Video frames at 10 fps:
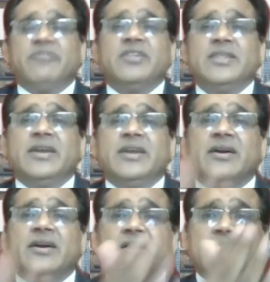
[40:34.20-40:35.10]
even
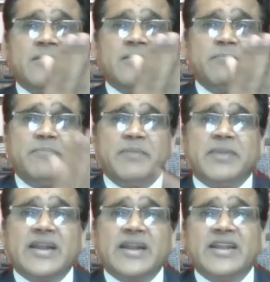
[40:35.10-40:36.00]
the
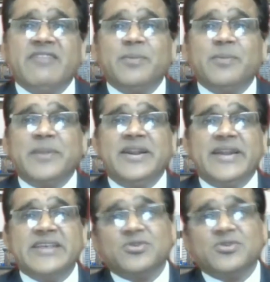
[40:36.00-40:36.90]
people can develop
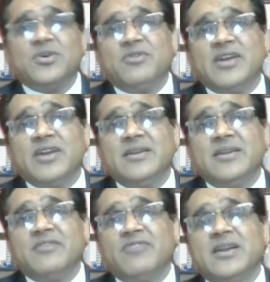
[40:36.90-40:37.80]
and test on
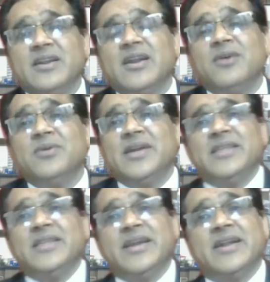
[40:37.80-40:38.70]
one cloud,
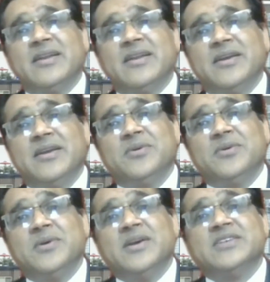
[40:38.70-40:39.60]
and they can
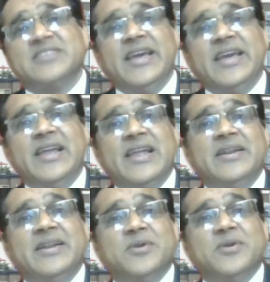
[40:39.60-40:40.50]
scale
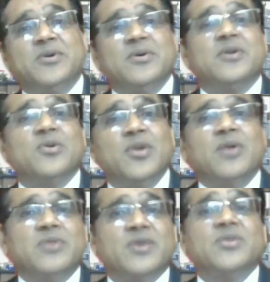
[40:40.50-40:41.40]
and roll
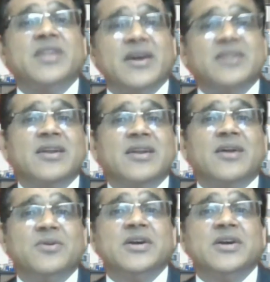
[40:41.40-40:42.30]
out on the other
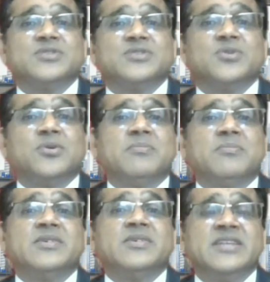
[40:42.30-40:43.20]
cloud.
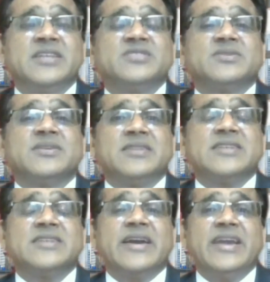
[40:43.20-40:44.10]
So
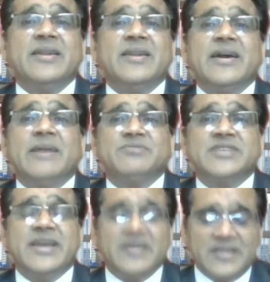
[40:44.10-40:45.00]
this again, I'm
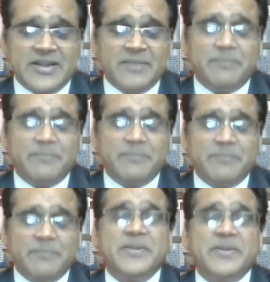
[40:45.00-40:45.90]
saying, it
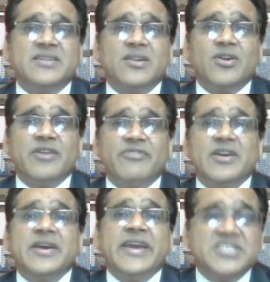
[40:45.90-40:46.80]
brings a lot
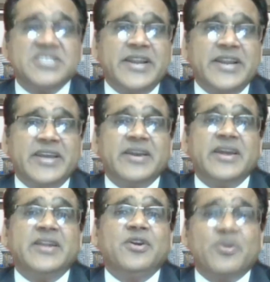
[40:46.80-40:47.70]
of
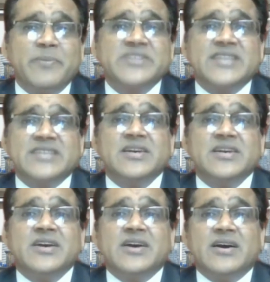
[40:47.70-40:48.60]
agility in your business.